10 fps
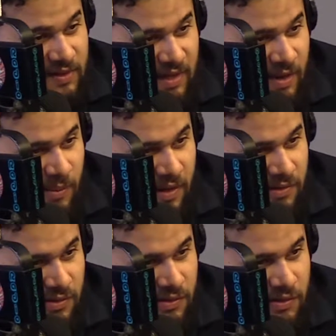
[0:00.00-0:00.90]
the same
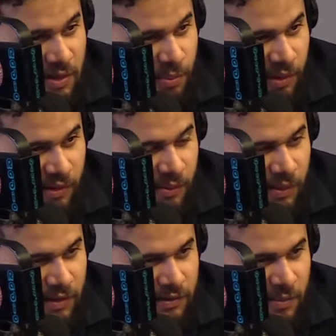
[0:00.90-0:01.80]
answer. It's the same
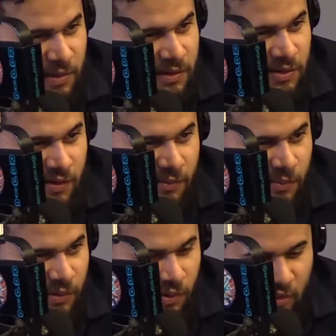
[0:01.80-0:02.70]
political answer.
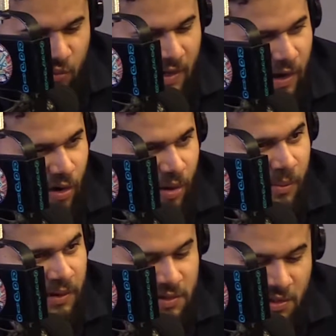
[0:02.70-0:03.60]
This is what I call
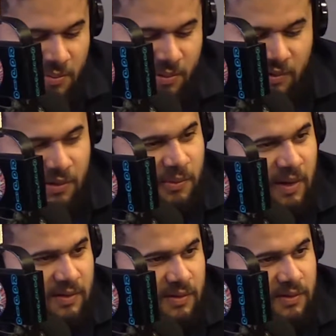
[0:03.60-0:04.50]
administrative political
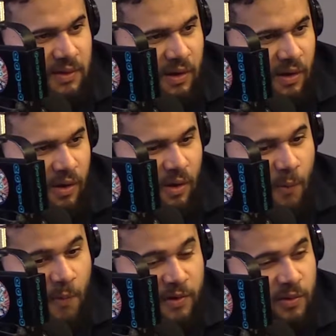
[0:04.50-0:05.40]
answers.
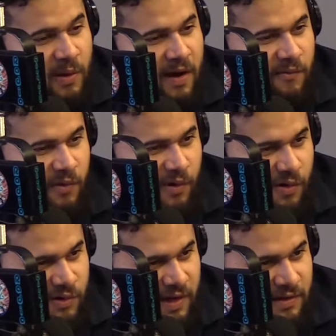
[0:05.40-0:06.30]
When you have
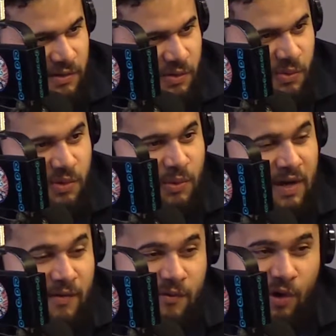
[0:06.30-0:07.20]
rehearsed answers, when you
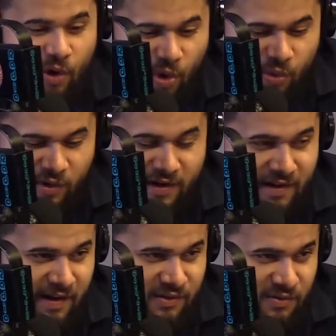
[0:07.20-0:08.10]
have already
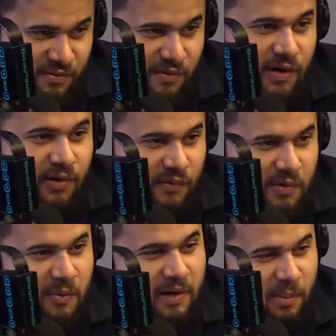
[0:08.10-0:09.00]
an answer in front of
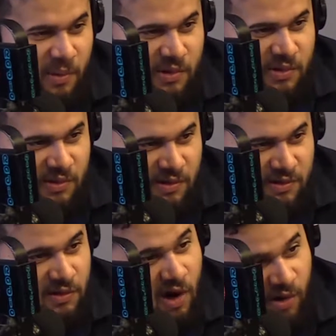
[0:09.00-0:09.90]
you, when a person
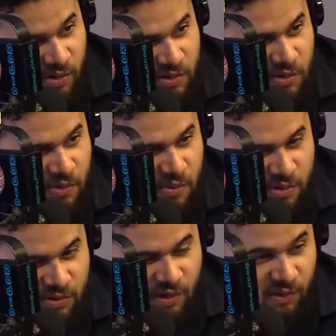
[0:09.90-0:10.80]
is talking to you,
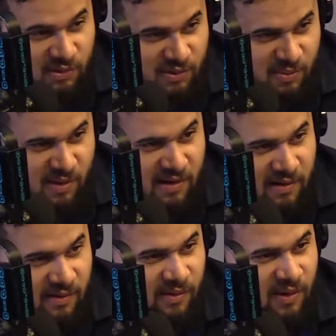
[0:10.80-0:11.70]
when you're talking to the
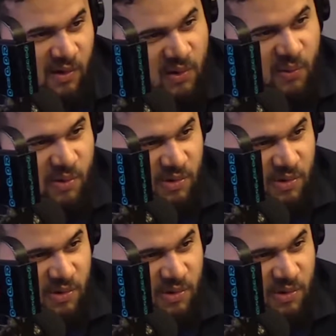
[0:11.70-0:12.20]
media, or when